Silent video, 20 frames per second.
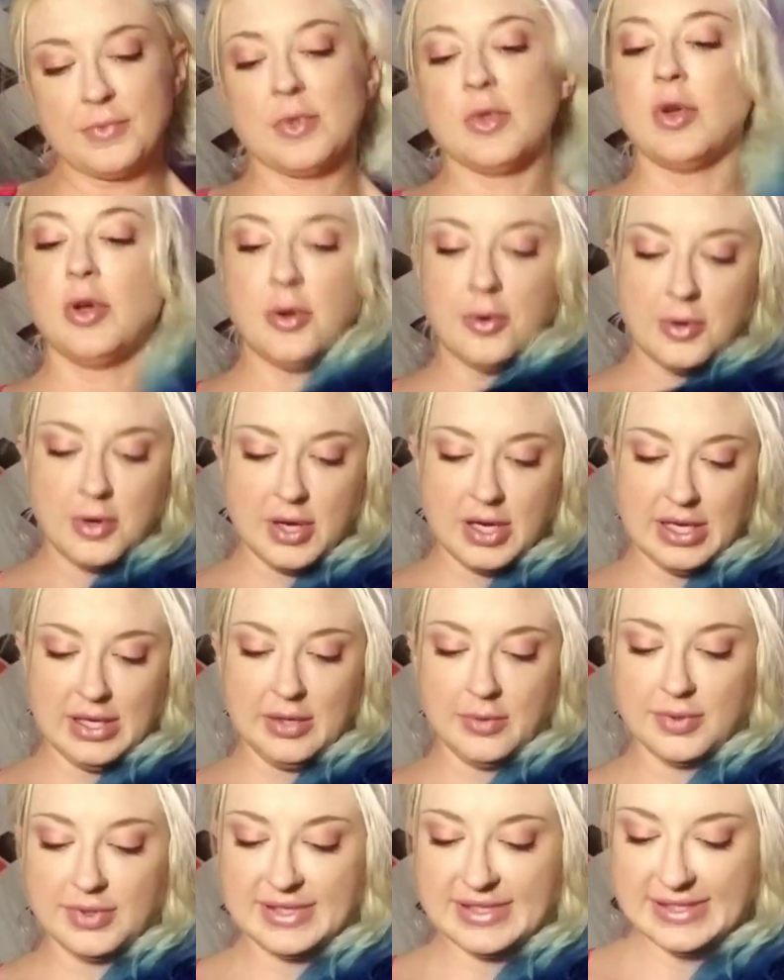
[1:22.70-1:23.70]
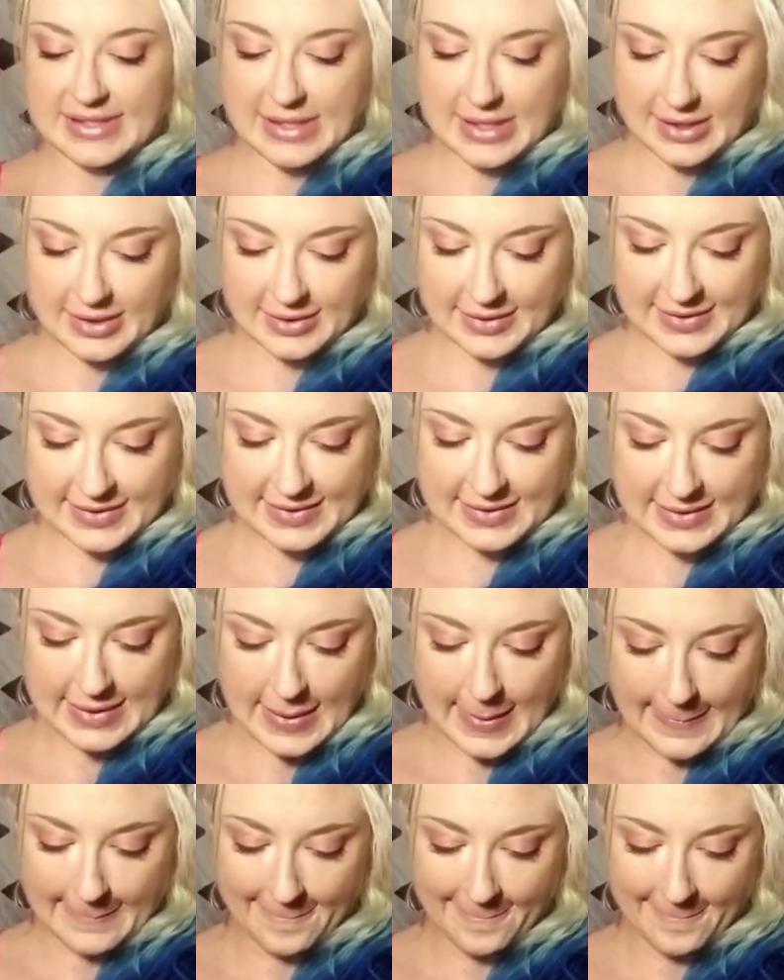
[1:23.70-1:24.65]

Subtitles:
Alright, what's next?